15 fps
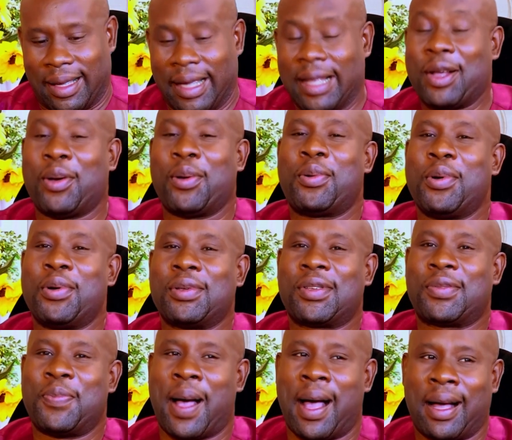It all
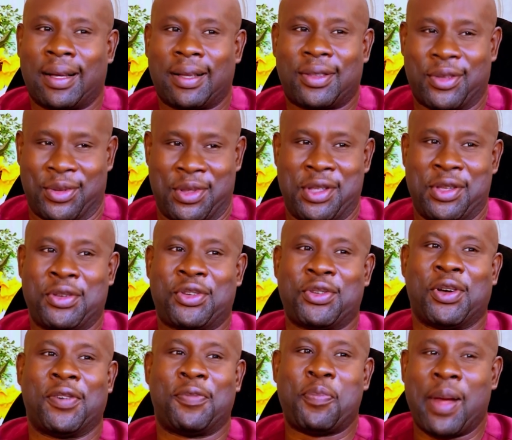goes back to the
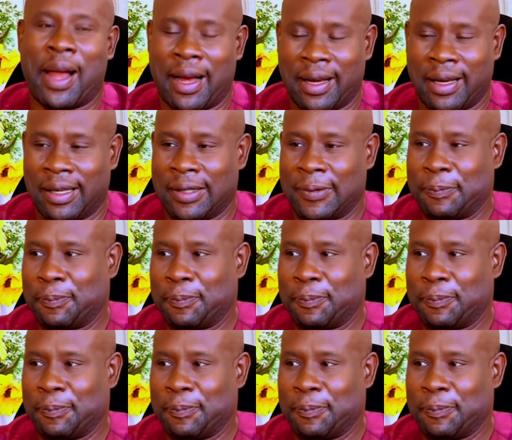issue of planning.